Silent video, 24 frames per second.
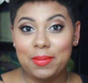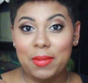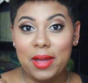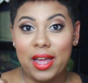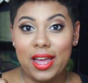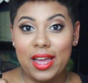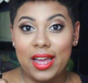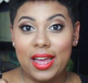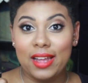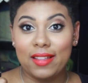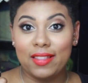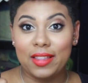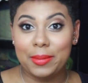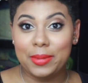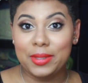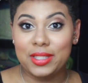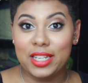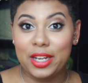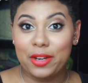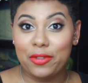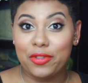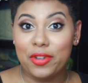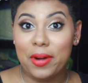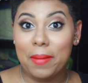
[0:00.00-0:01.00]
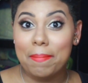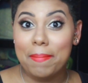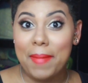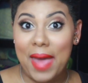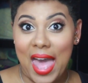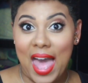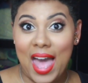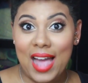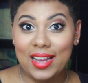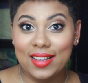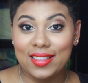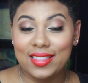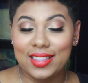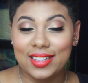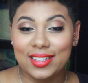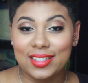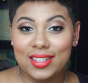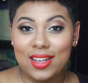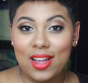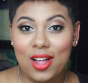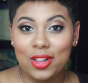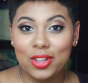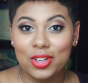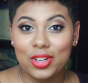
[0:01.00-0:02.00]
my lipstick from MAC. This
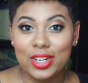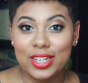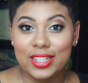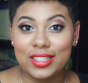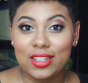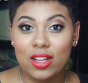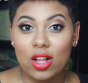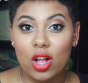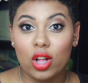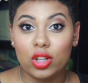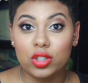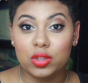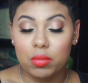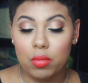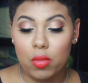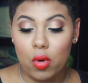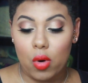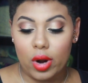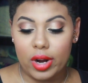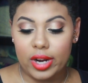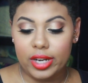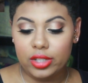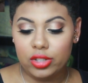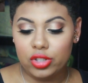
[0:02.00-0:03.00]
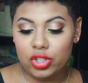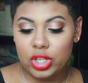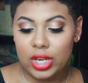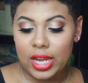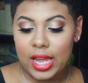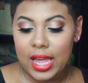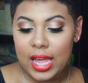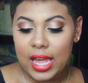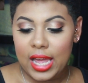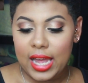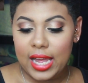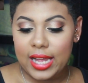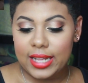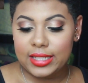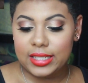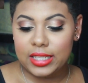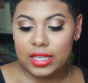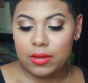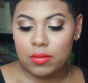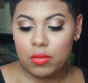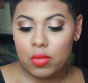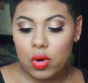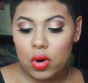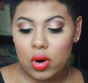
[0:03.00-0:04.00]
color is called Morange. It's
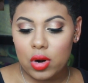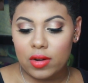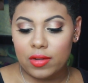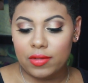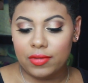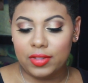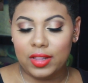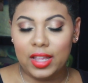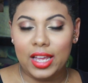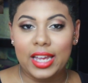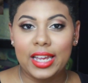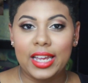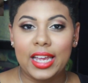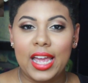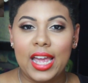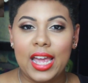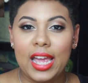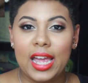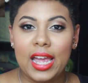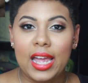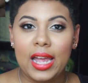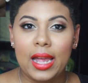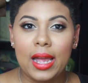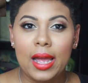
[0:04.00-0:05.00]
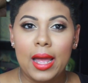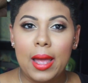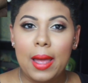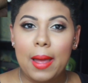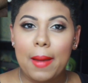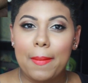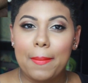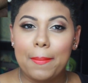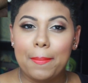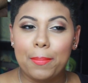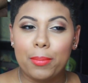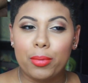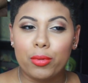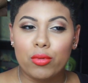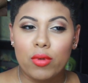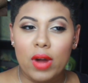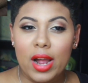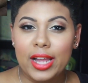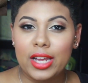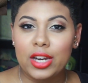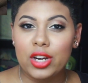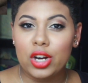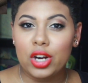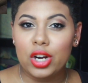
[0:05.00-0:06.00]
in more of like a
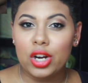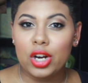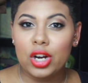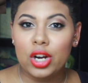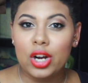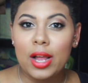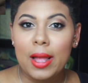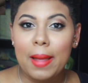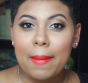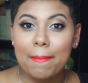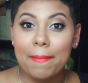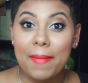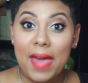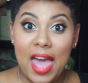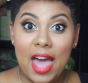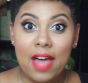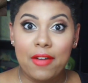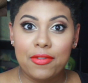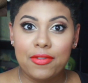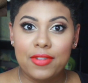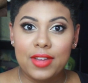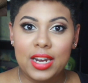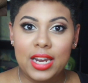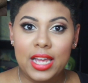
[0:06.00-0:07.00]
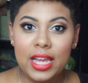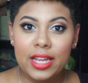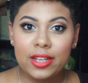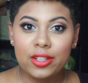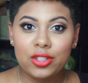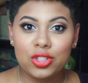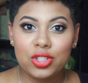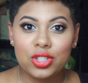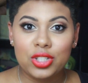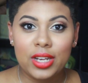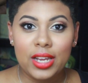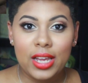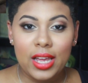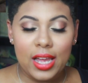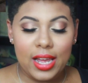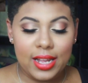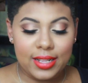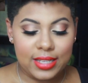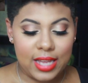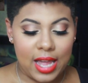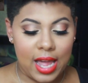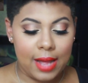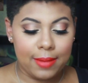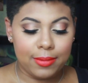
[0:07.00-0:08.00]
brighter matte finish.
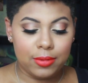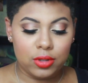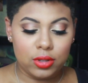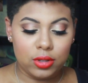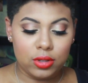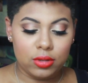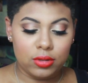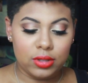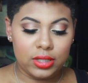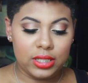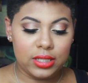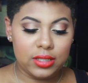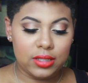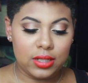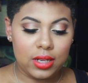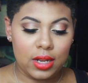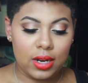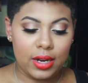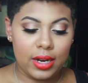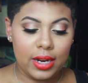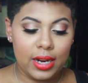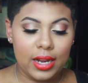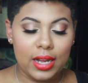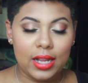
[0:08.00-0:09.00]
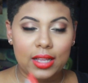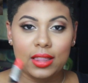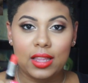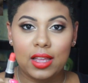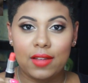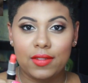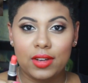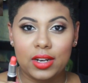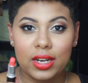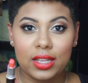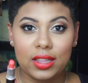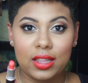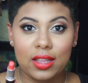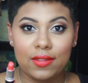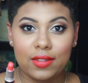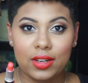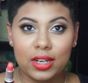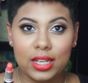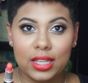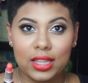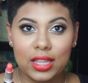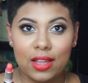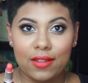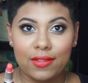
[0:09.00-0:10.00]
It's absolutely stunning. I love it, I love it,
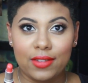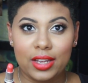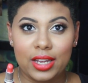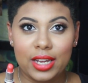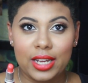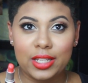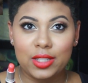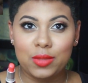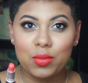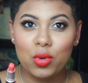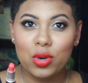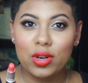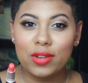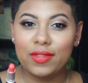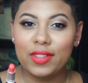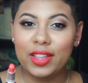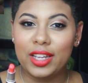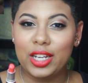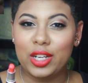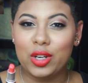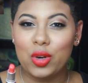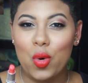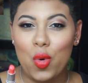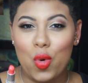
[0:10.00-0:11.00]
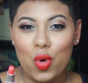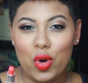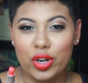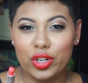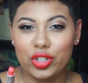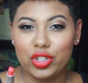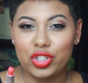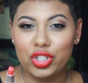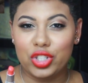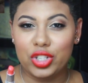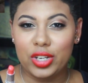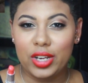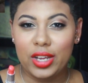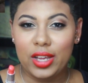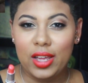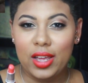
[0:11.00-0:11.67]
I love it. It's more of like an orange,